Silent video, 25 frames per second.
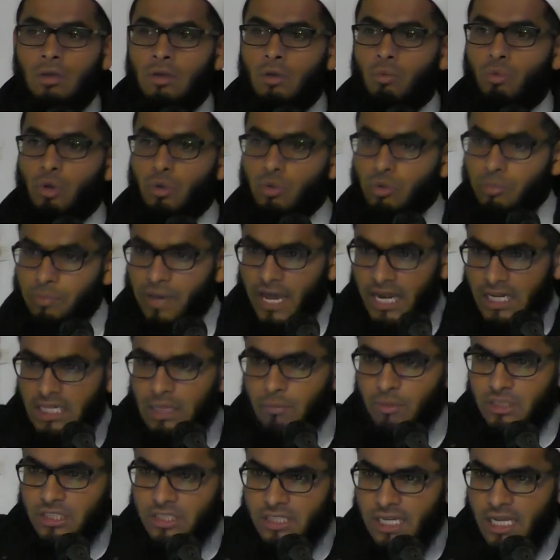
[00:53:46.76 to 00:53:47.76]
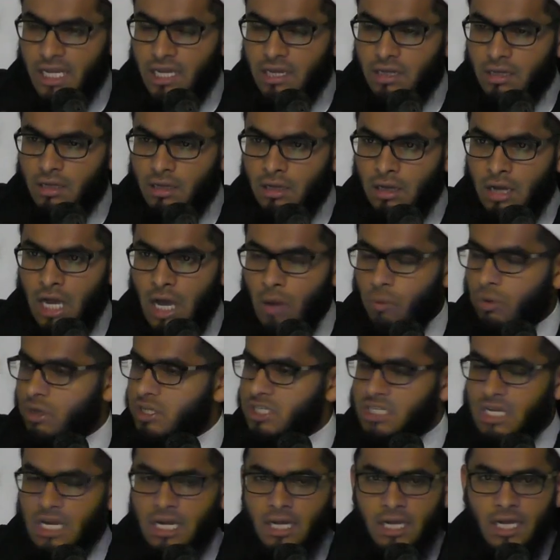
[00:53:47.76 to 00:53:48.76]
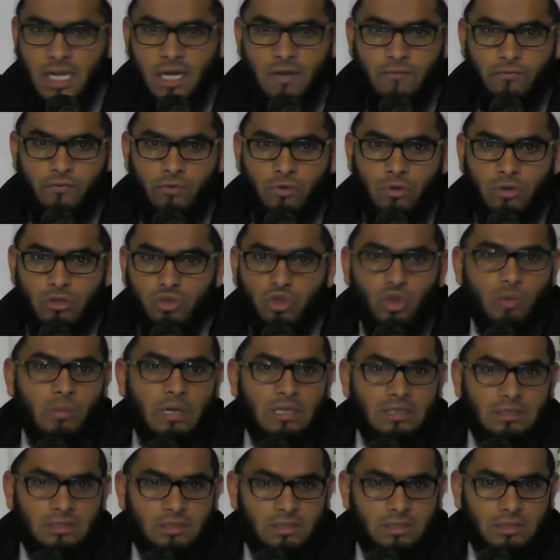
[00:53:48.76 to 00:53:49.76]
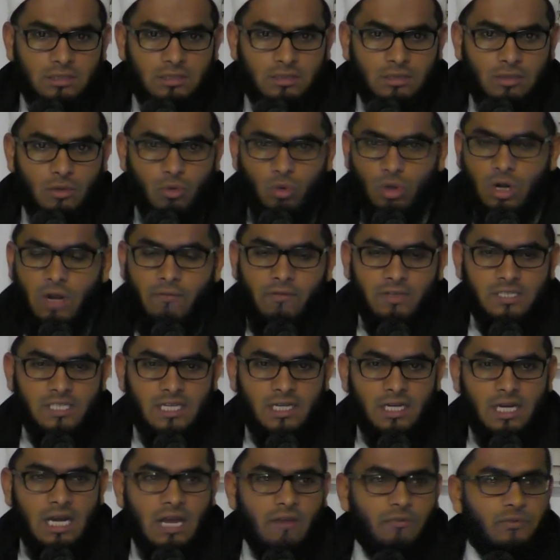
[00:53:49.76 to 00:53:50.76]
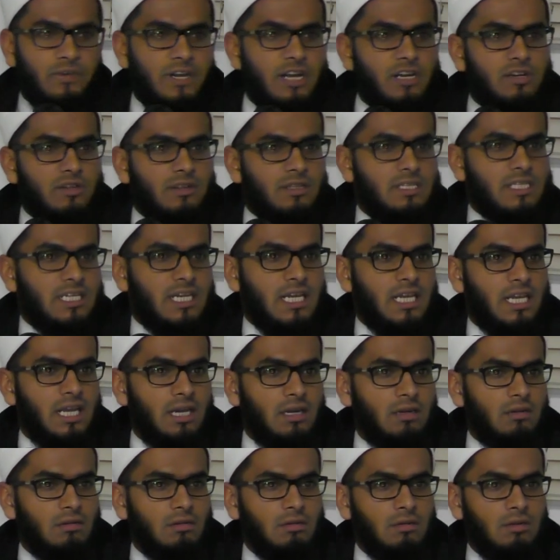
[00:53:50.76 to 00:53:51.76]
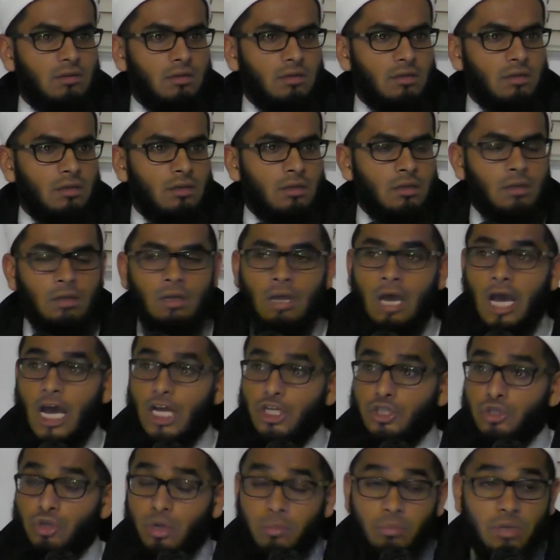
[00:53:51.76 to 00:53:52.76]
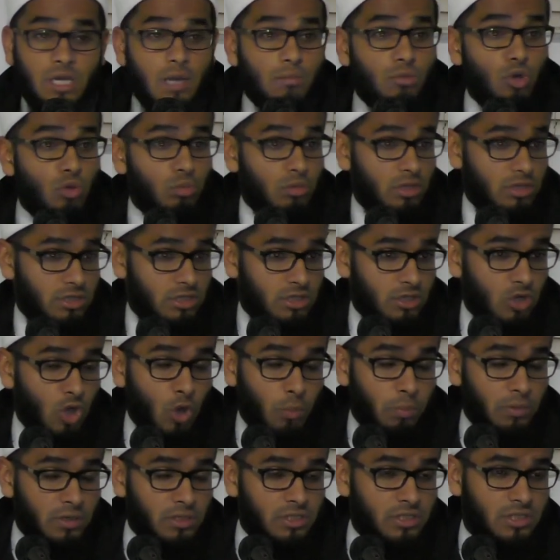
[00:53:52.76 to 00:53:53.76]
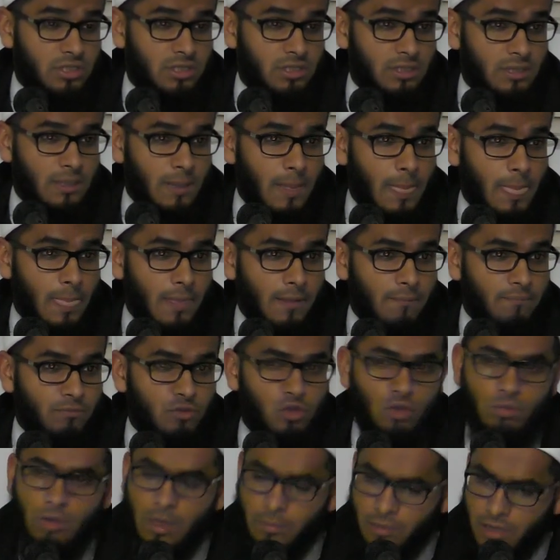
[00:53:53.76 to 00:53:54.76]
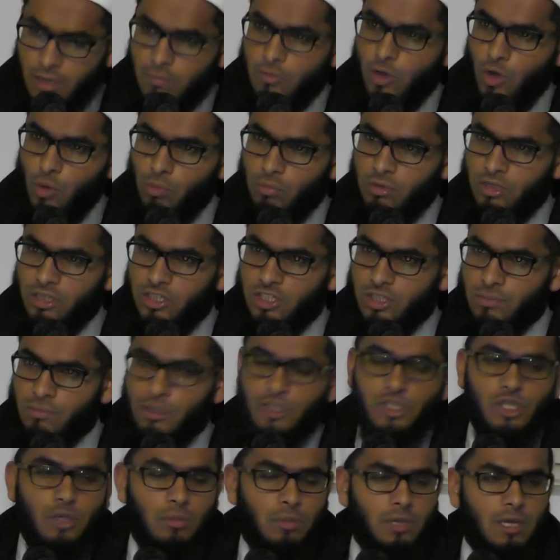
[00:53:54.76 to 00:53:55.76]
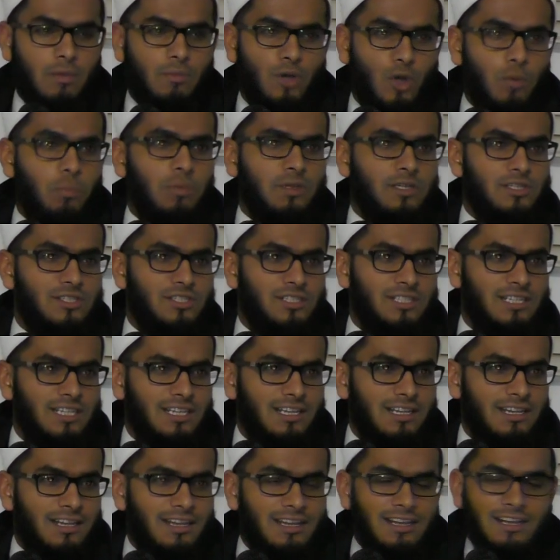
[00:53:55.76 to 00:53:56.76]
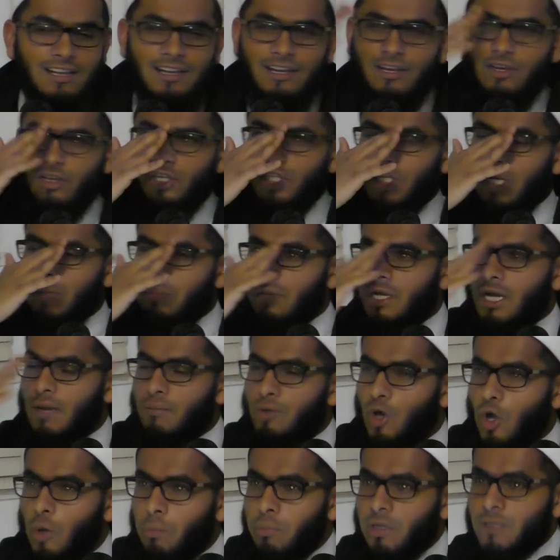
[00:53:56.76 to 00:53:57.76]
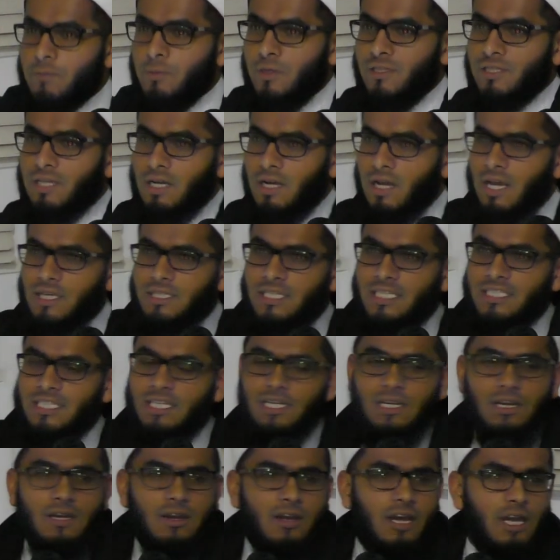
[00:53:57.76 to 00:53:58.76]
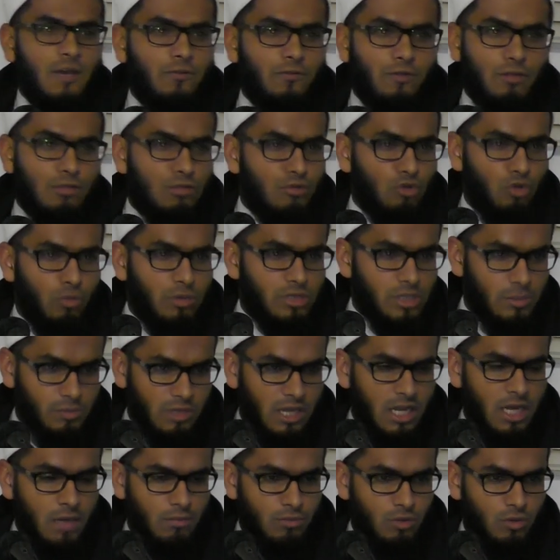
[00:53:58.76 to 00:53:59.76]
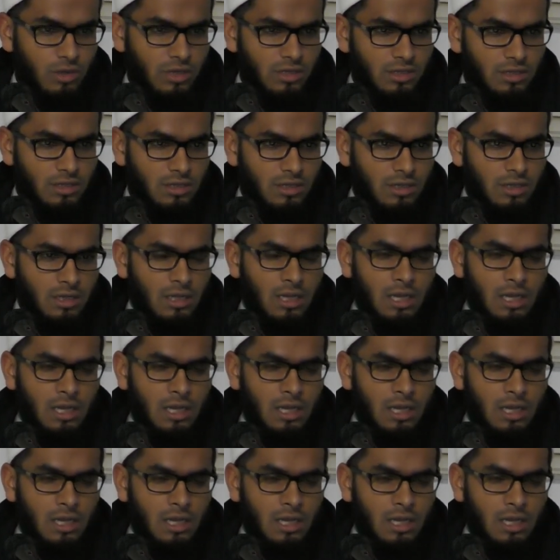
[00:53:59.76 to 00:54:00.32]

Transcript: When we made the mistake, I was clean for 2 months. All of a sudden, I fell into the sin again. I shouldn't become homeless, hopeless. You might become homeless, but you shouldn't become hopeless. You shouldn't become hopeless because Allah says, "Inna Allah yaghfiru dhunuba jami'a," number one.